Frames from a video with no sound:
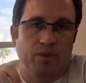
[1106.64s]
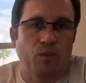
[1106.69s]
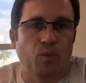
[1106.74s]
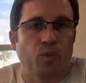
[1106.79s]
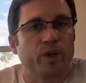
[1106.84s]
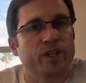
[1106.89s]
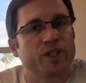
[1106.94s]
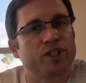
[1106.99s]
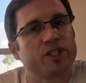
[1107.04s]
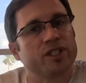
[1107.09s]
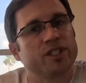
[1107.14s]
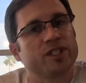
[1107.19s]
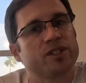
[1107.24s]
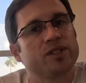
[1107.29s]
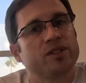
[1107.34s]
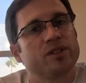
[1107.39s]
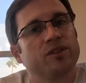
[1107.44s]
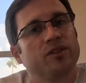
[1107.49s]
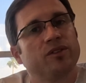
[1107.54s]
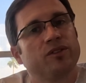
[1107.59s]
which
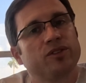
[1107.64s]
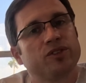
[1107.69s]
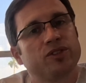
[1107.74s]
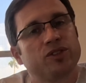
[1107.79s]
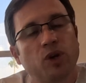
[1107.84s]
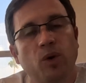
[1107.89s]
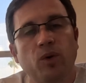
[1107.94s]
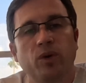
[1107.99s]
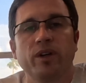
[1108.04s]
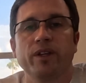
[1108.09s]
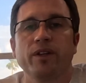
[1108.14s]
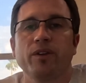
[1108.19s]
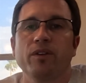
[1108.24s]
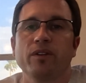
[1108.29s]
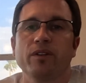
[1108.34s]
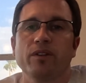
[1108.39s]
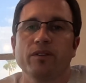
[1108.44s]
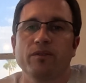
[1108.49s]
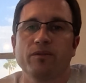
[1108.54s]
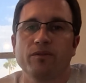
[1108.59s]
is
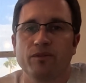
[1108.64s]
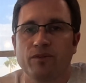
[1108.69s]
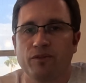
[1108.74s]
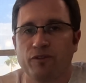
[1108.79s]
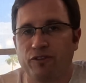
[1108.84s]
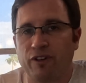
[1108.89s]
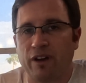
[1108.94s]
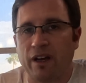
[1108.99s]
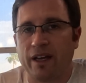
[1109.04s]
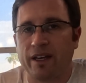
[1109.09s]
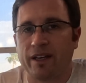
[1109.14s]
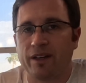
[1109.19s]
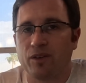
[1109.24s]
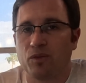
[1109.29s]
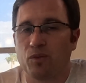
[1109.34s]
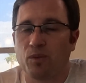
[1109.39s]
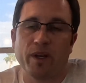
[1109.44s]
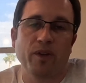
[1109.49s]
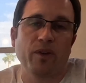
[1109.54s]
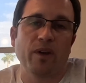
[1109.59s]
totally fine
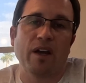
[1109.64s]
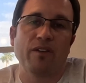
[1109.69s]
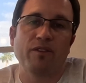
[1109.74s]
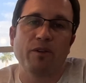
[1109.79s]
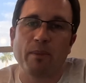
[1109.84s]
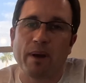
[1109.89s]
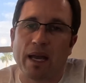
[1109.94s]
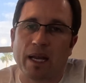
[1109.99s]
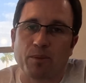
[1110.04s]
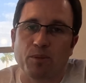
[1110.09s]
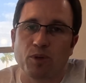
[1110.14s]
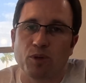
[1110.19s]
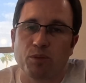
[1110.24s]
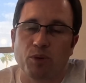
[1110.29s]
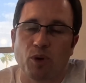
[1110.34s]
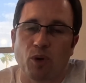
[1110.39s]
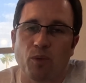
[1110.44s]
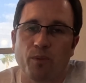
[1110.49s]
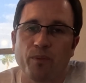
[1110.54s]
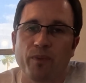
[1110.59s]
when you have a MacBook
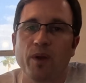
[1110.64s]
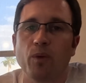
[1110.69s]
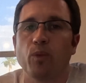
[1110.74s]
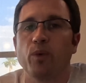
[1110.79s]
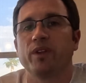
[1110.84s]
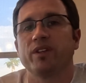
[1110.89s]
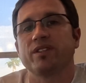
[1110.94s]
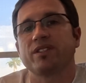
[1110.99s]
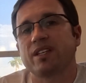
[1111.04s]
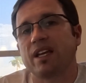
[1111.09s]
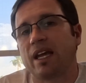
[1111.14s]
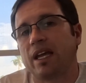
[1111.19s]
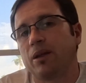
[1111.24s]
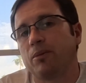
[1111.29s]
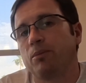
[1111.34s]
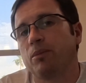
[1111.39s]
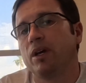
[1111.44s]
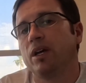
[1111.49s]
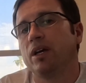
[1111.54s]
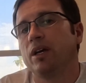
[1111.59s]
Pro with the
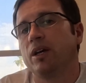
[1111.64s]
same